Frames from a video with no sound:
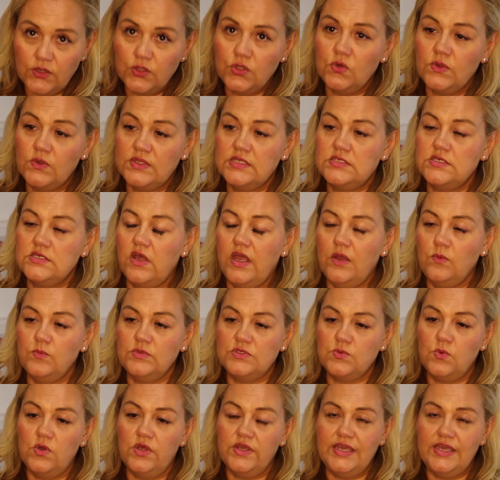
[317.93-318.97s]
who at the time
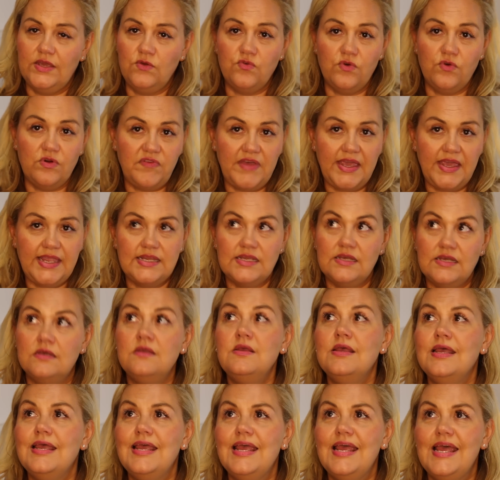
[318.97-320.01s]
was working for Aveda,
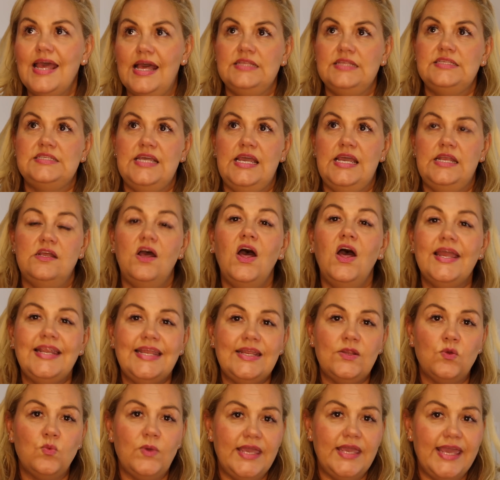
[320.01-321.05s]
and said, I
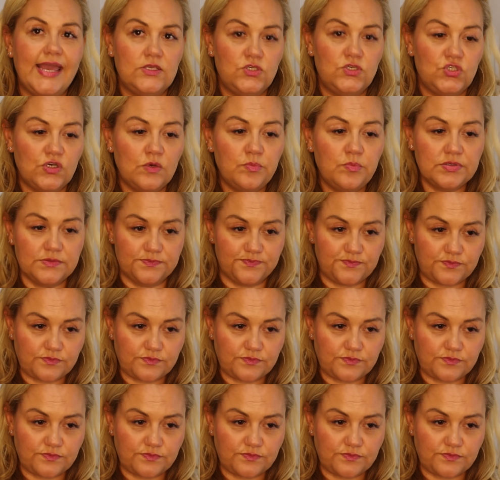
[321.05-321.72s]
need a weekend job.